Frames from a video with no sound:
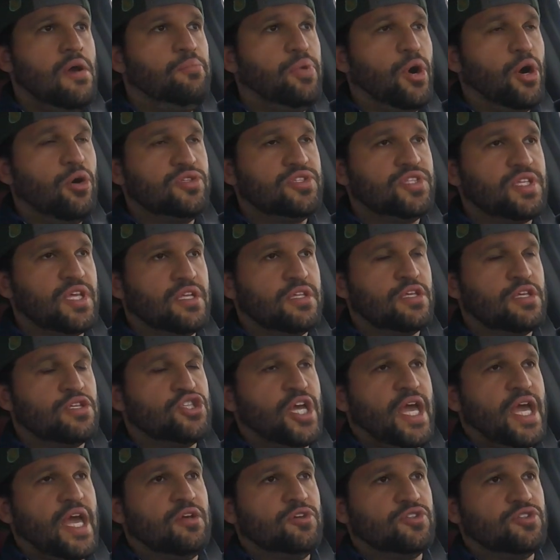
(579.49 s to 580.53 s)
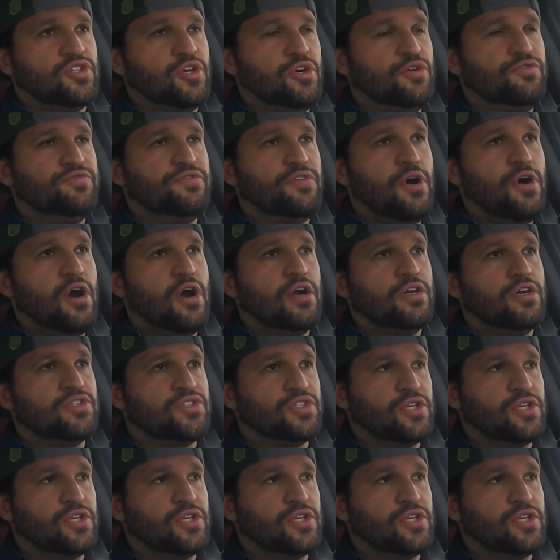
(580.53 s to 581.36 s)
posted in the channel so far.